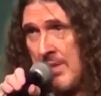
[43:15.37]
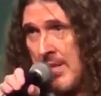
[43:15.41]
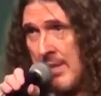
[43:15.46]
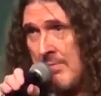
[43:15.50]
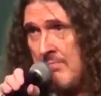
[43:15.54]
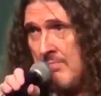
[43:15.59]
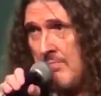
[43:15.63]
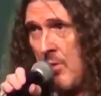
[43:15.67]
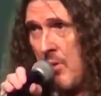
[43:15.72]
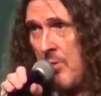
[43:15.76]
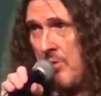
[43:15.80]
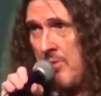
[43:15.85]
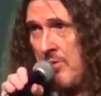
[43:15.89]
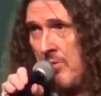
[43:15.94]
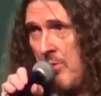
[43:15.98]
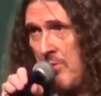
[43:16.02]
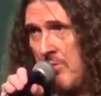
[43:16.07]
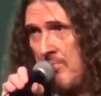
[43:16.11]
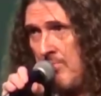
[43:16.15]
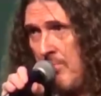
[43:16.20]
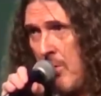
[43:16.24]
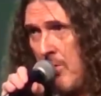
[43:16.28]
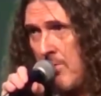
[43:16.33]
in more,
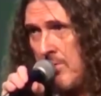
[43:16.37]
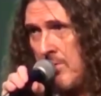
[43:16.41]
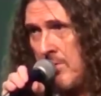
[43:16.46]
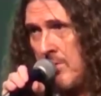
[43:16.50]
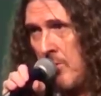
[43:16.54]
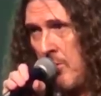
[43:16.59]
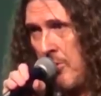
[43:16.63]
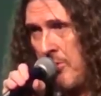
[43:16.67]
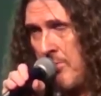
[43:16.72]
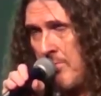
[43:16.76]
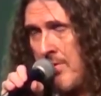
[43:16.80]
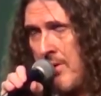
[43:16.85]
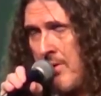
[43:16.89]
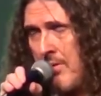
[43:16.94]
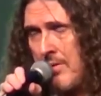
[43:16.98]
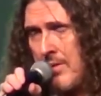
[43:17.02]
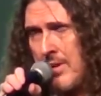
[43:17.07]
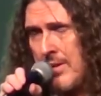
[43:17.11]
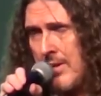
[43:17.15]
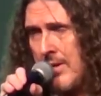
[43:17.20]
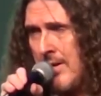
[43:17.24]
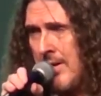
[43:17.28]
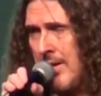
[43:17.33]
more North
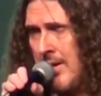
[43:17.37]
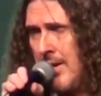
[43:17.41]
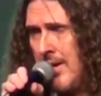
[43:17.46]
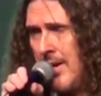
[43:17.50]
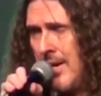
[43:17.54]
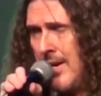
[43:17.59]
America,